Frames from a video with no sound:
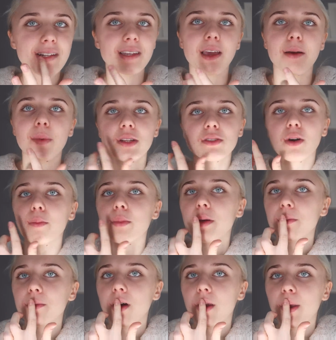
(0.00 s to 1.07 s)
to get my top
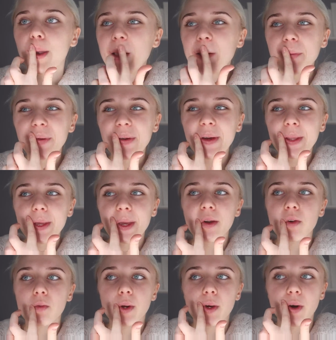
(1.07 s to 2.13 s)
lip done. Like if we're gonna
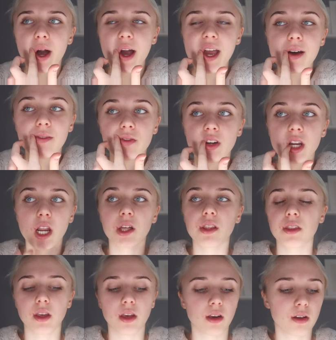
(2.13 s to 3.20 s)
get real, I have
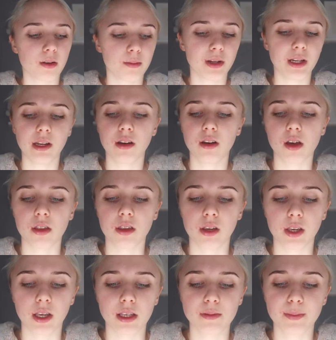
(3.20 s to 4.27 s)
nothing, completely nothing
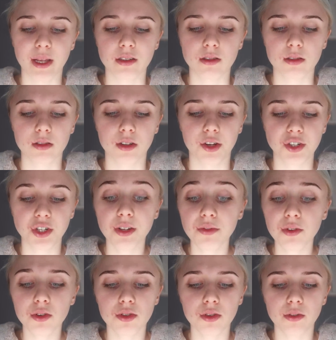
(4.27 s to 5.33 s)
against plastic surgery. If
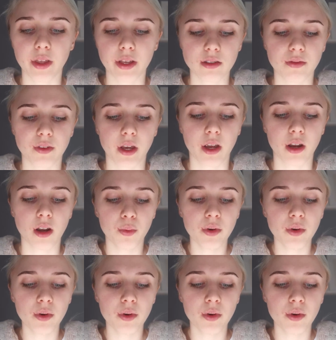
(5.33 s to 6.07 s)
you do, that's fine.